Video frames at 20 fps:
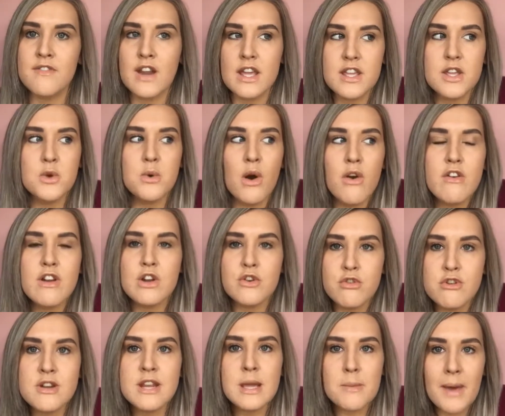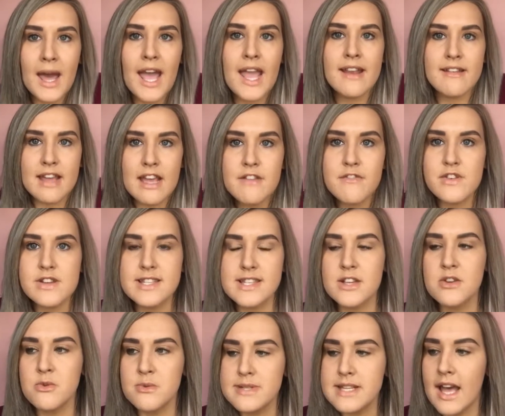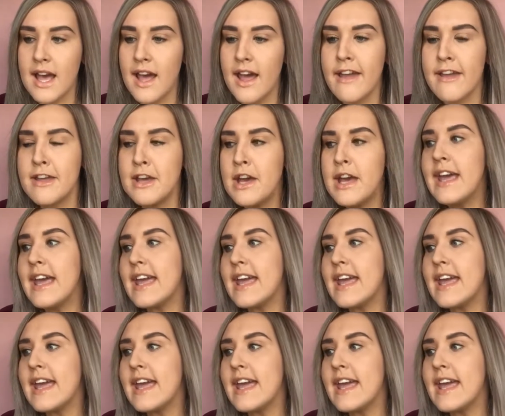Like, you are in chronic pain every single day.